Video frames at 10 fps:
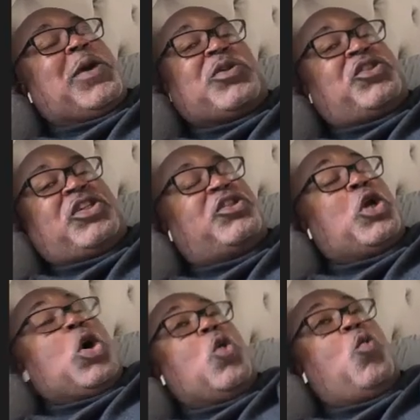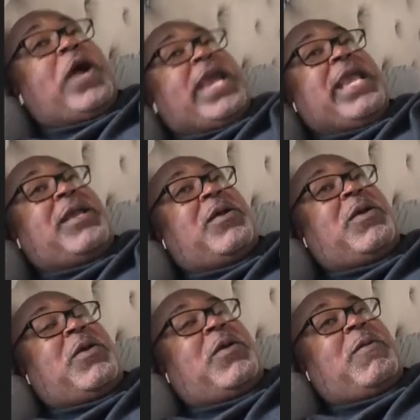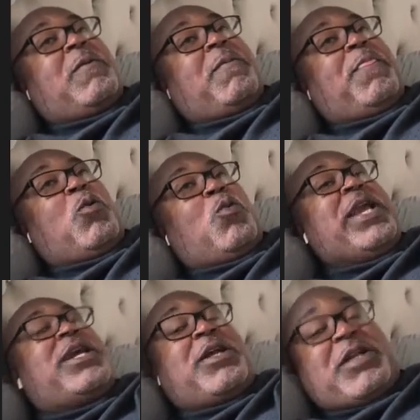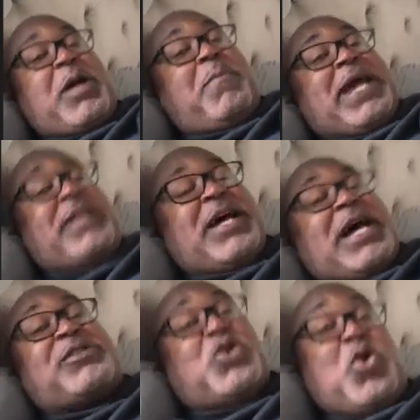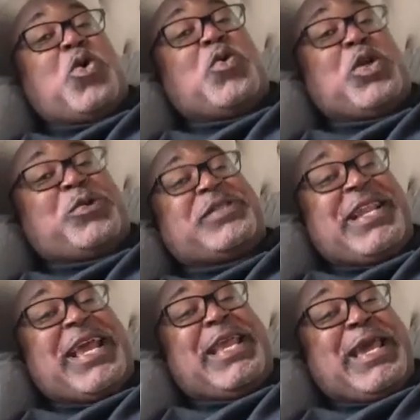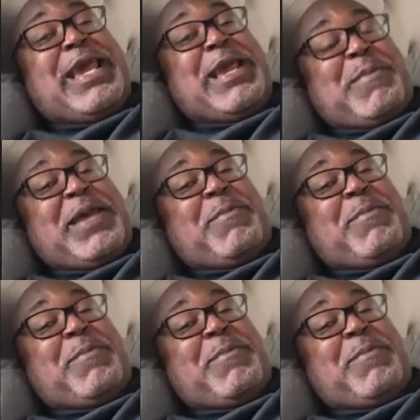just no way we couldn't come back to our school losing that game, man,